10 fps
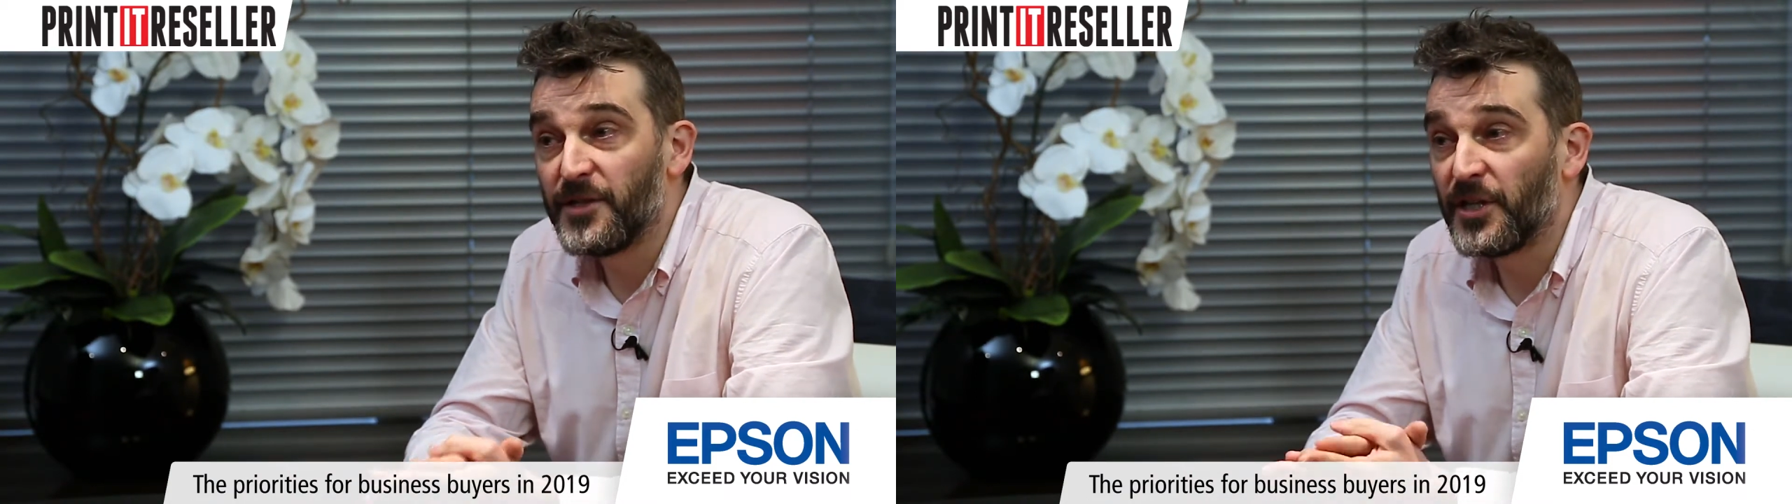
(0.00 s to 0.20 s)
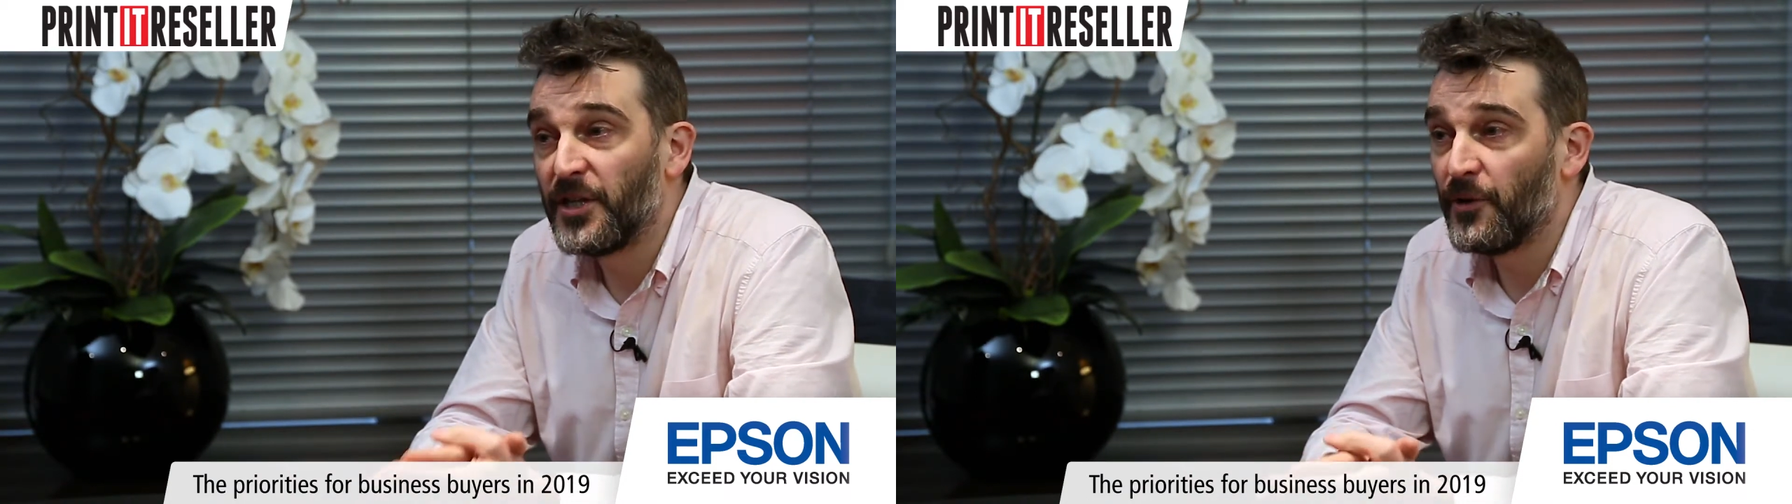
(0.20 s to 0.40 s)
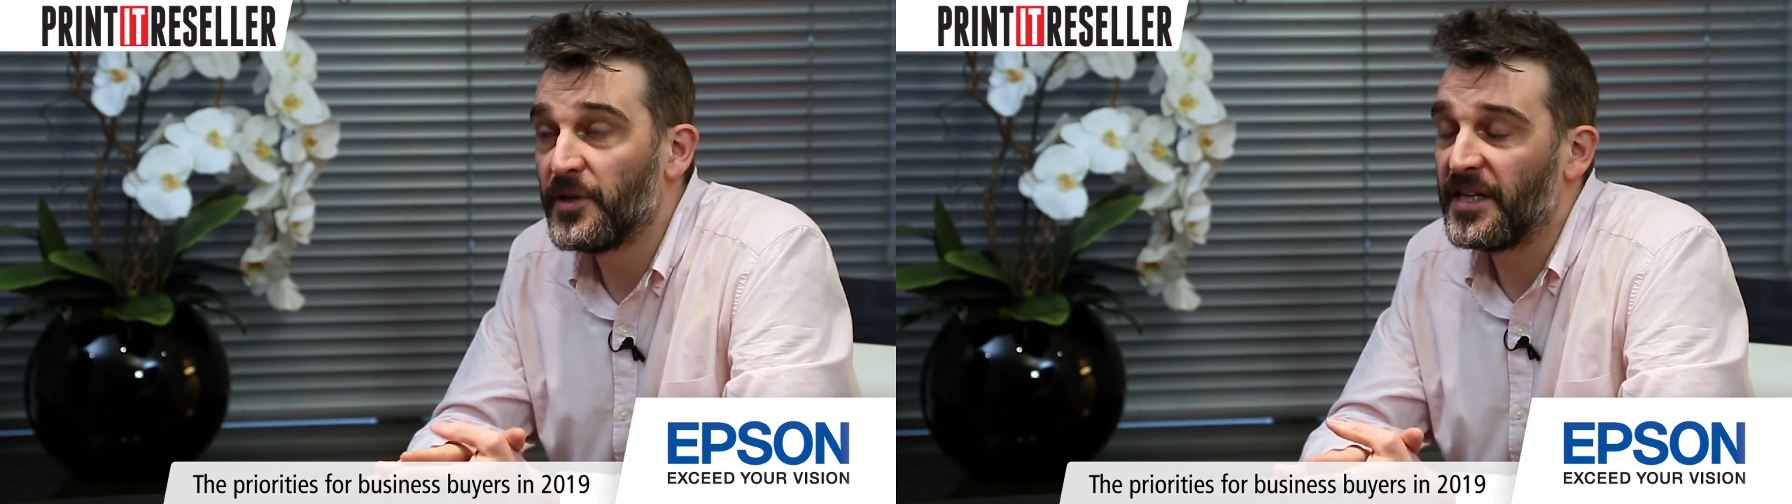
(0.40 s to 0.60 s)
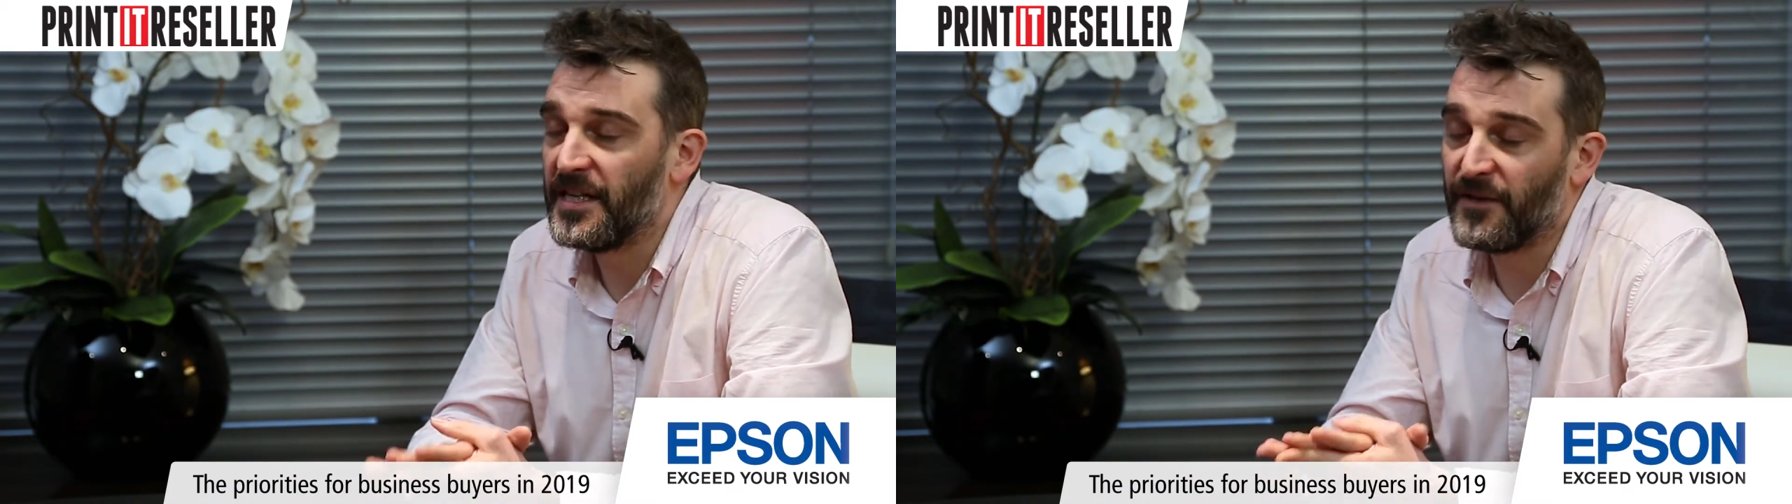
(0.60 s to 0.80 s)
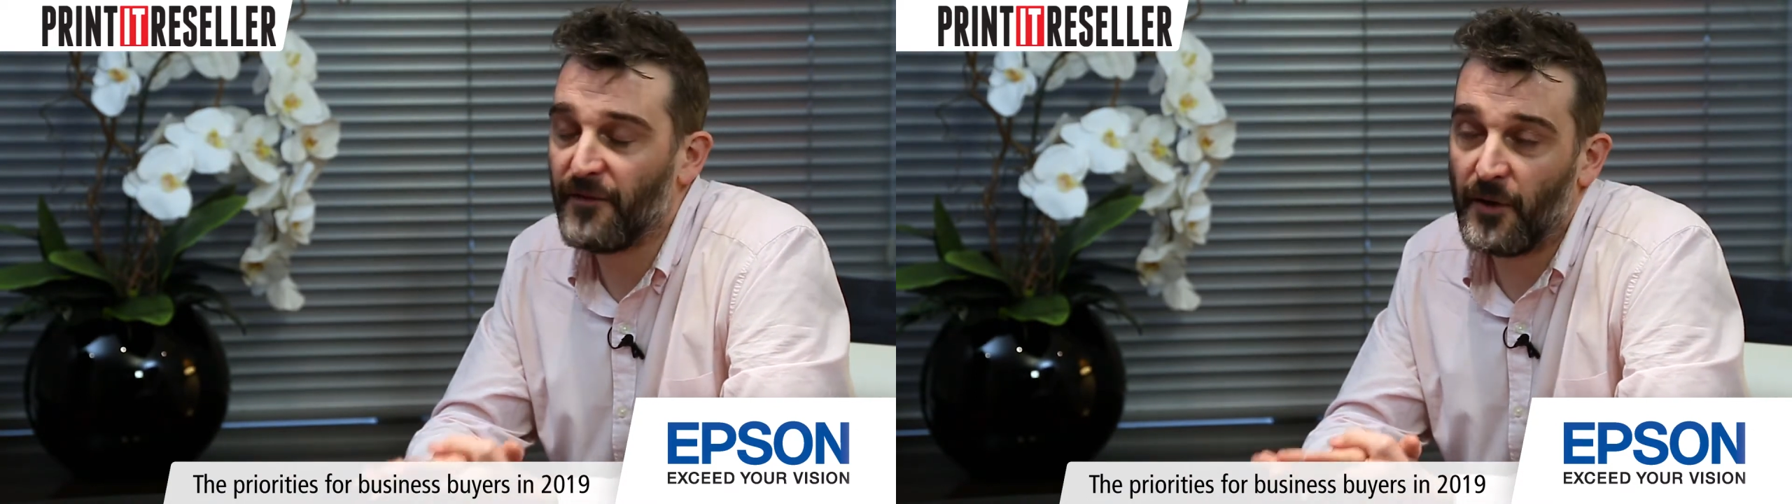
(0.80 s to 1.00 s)
Security
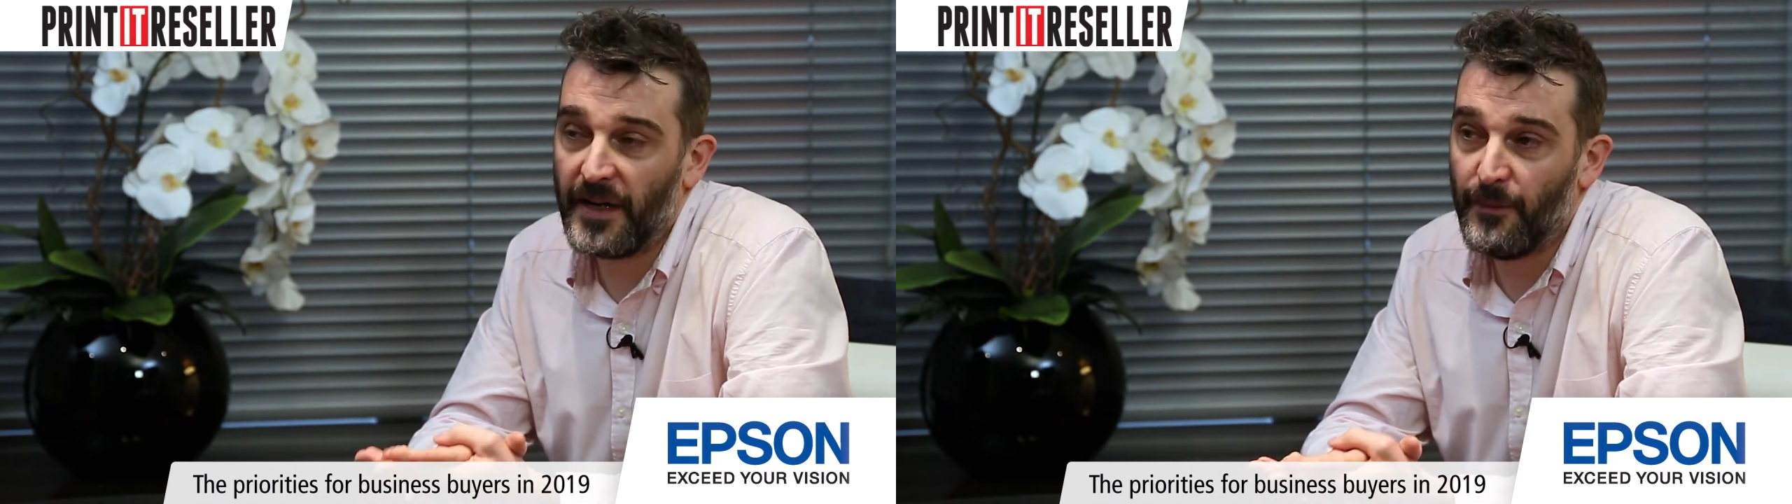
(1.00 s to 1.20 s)
is a very